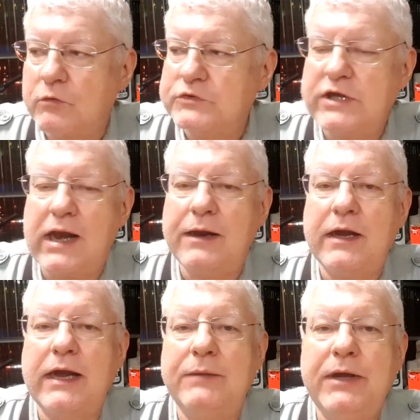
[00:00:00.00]
was that I
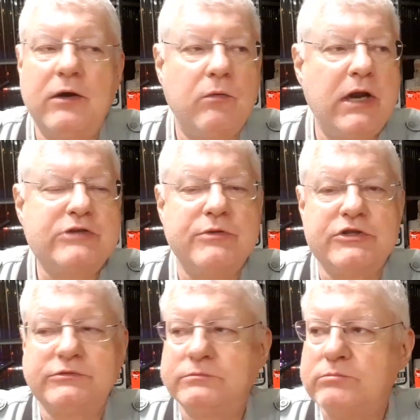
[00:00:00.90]
had made
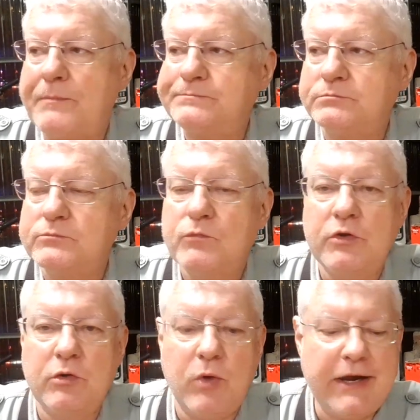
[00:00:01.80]
arrangements
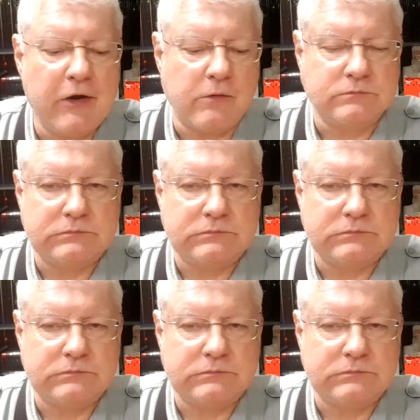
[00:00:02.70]
with a waiter